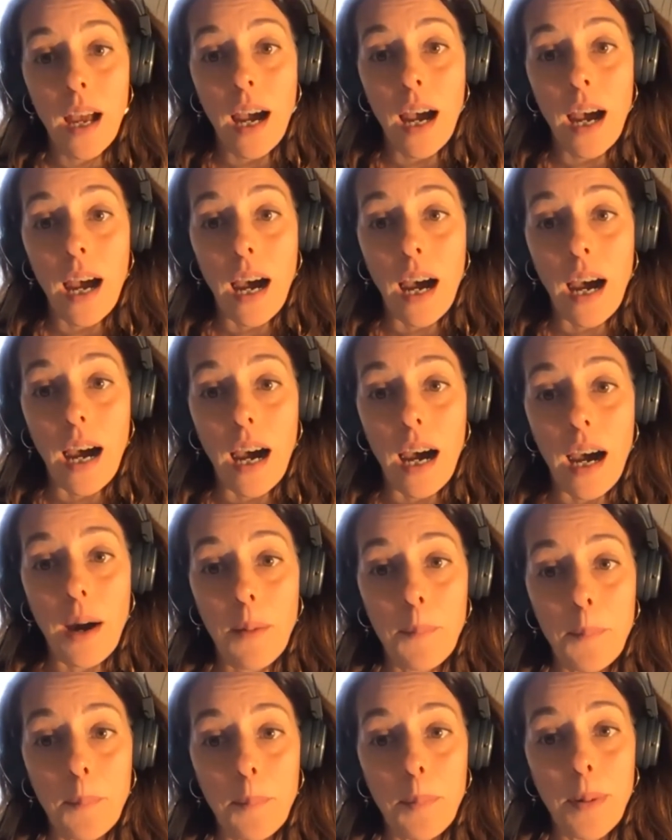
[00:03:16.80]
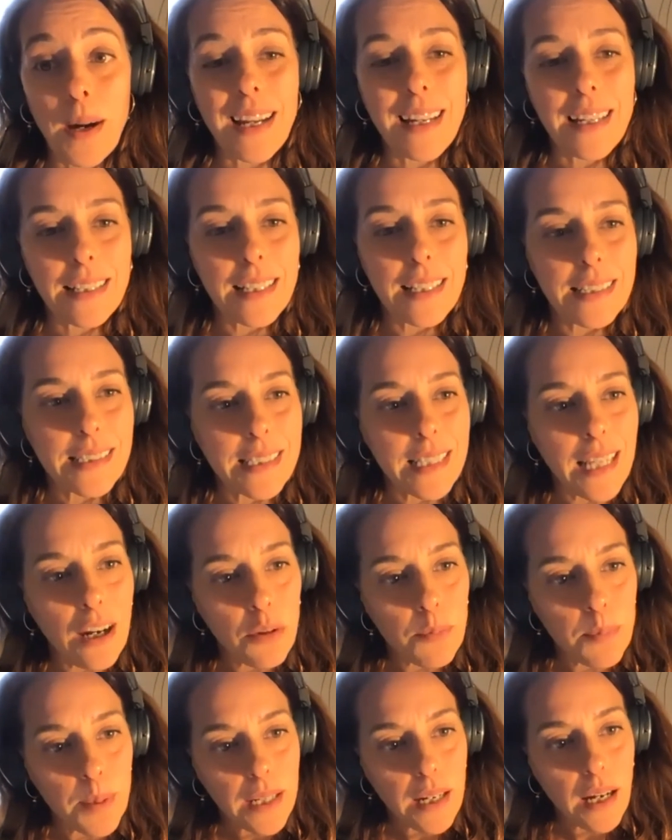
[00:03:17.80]
But it has now
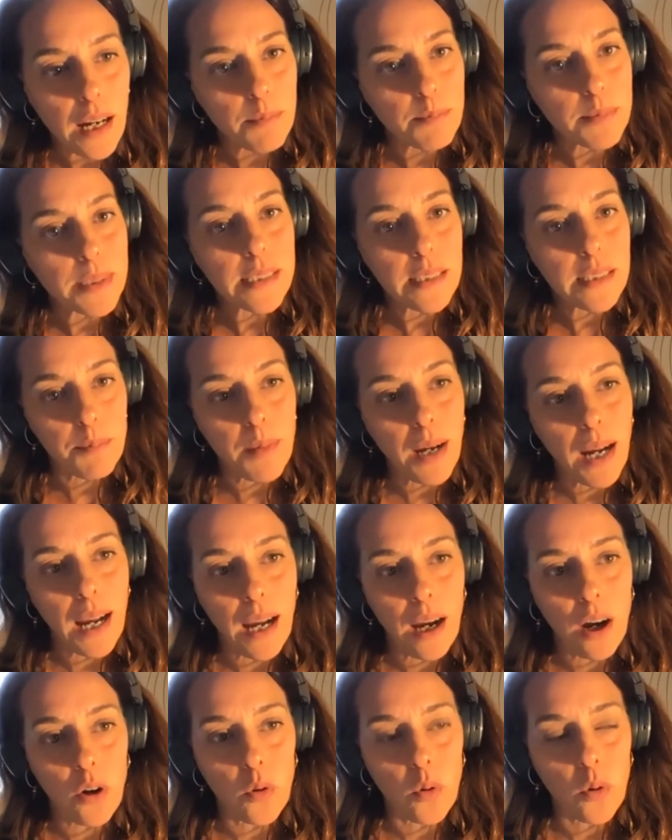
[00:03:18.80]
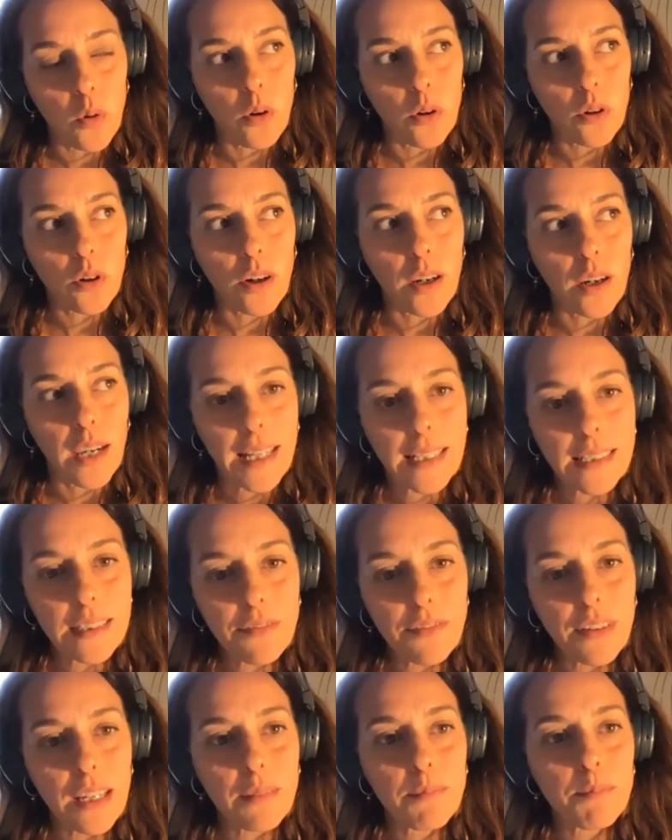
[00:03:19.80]
become somehow
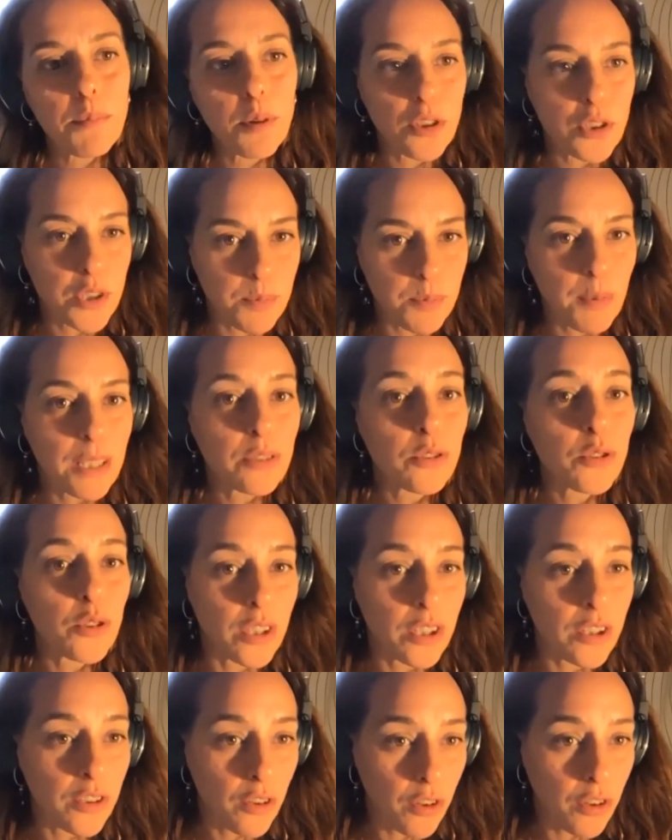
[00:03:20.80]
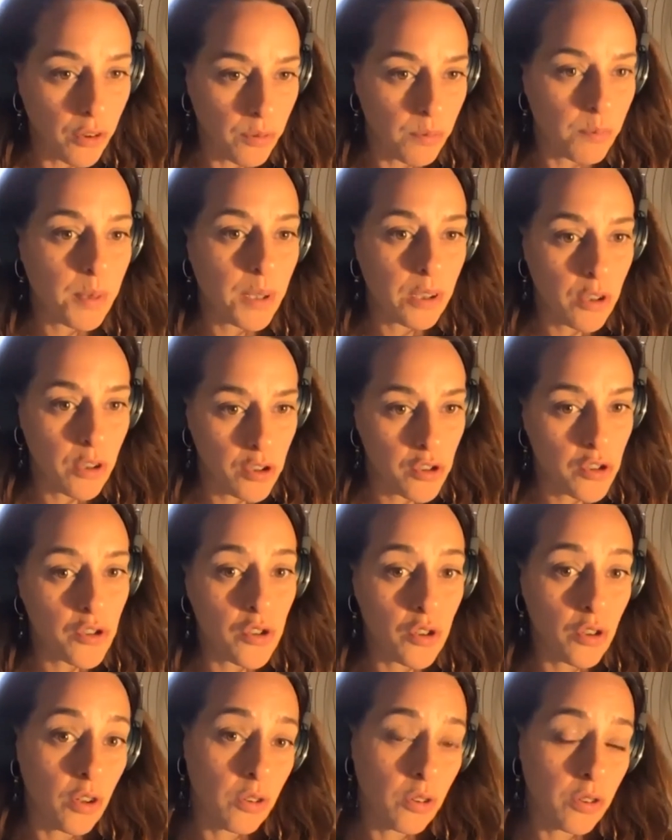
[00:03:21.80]
collectively impossible to ignore,
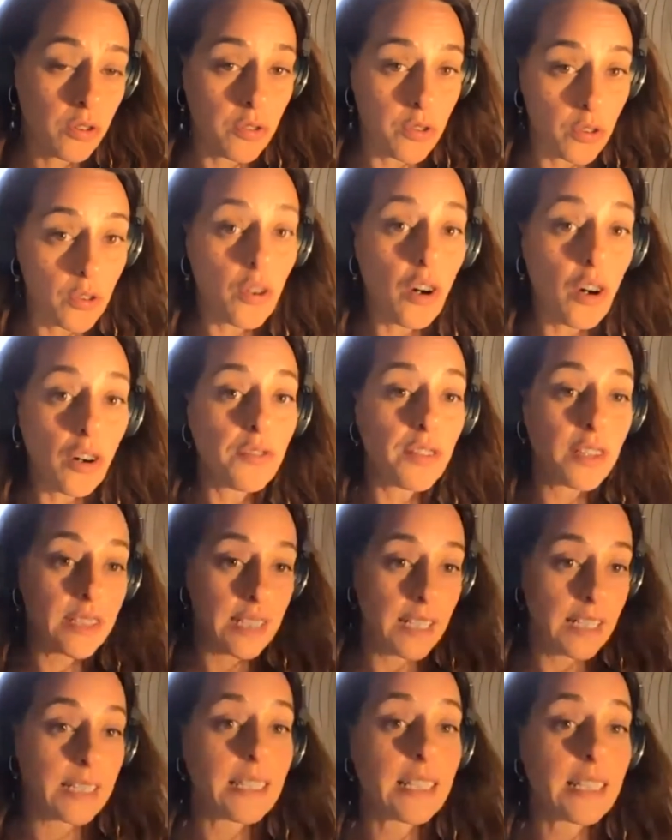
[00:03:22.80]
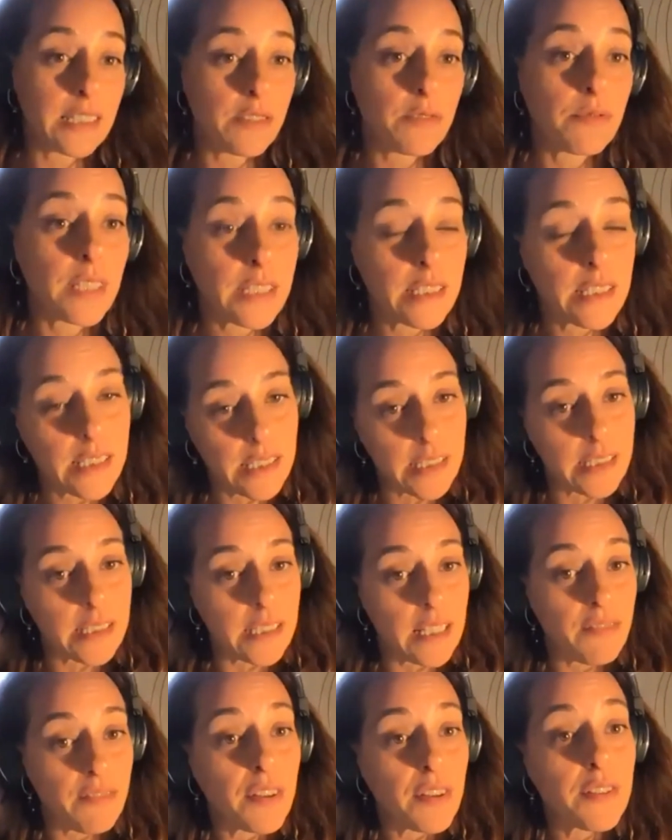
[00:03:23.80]
because through COVID, it has reached us
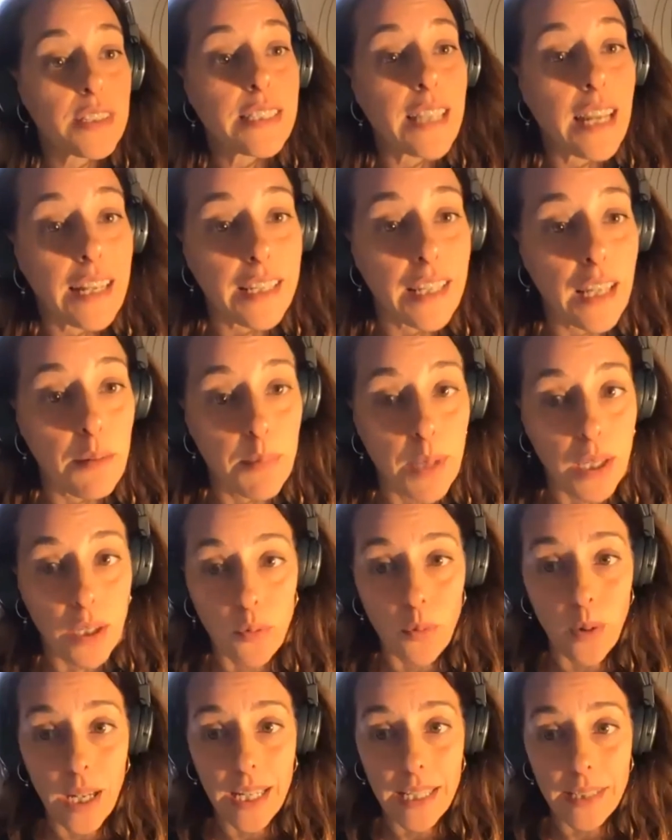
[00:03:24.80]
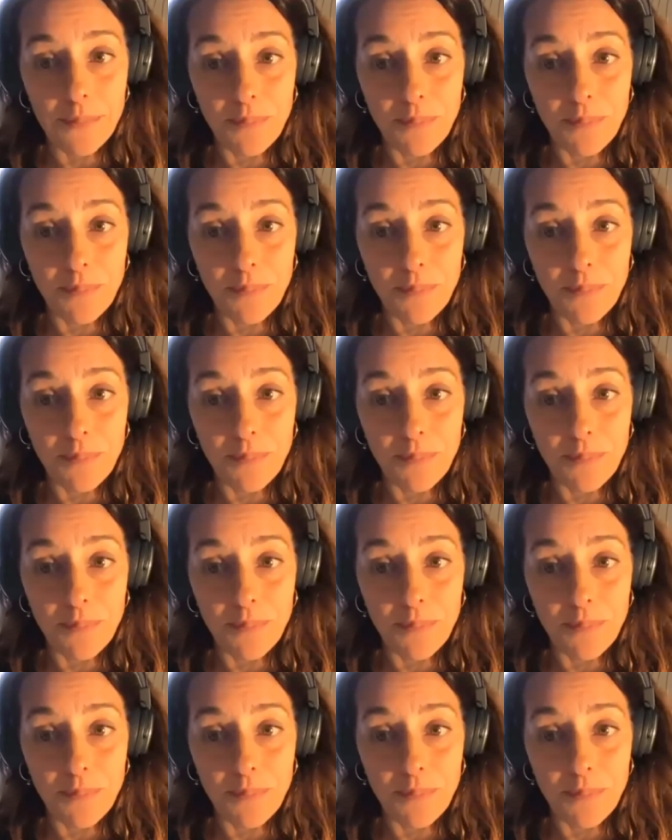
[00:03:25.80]
in a very dynamic way.